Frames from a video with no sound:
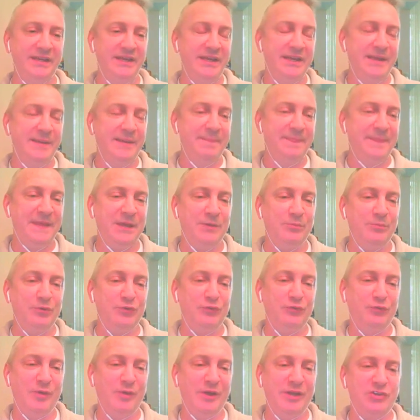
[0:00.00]
it was
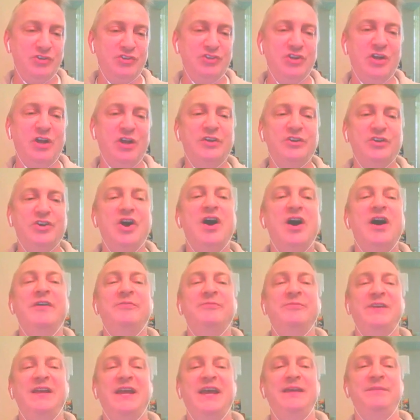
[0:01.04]
when John Coffey
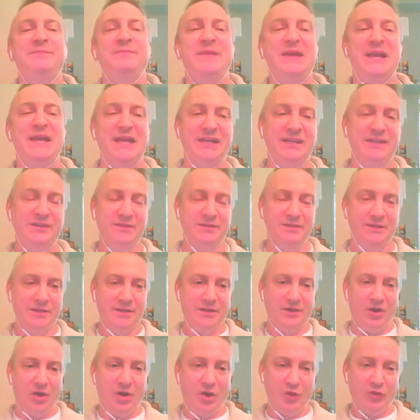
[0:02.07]
had made
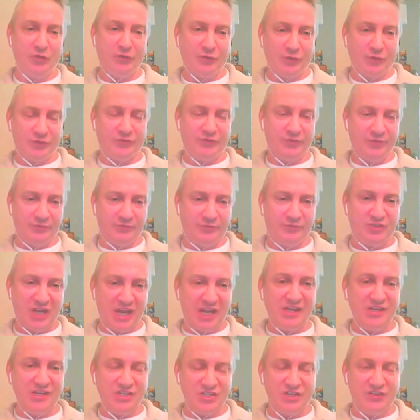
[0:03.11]
all sorts of
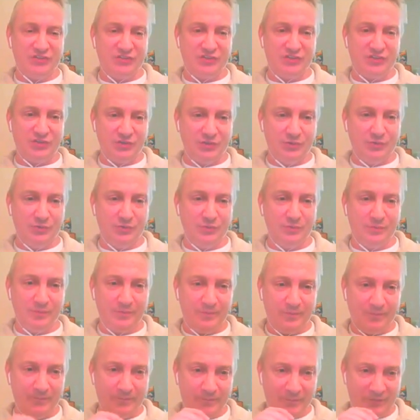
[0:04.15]
changes to
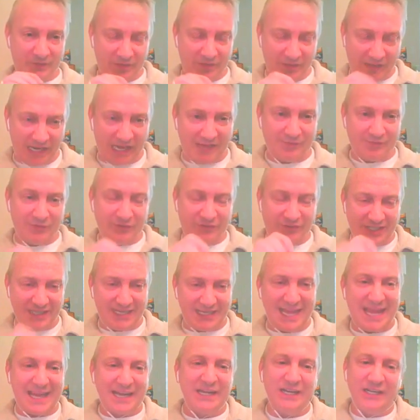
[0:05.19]
the levels. He had
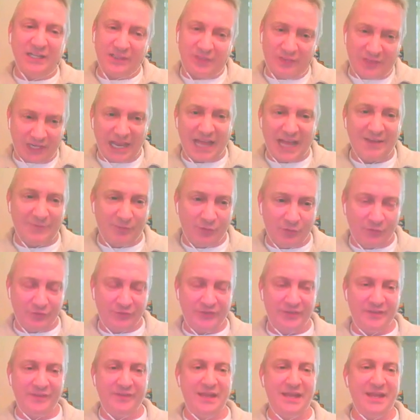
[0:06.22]
edited the levels,
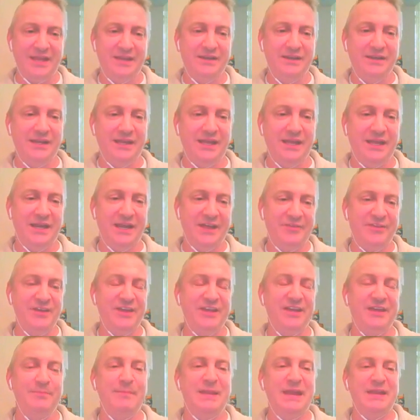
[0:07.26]
and I think it
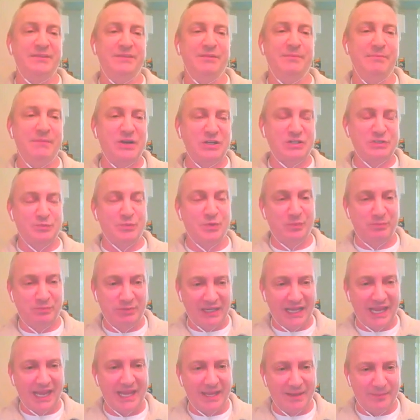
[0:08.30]
made them much more
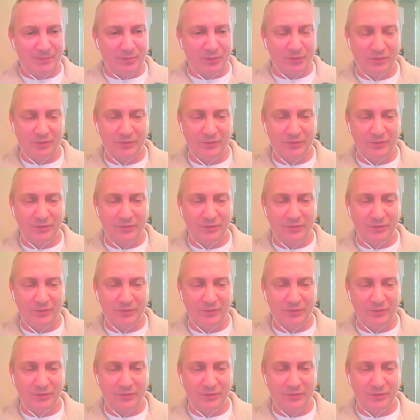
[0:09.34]
playable.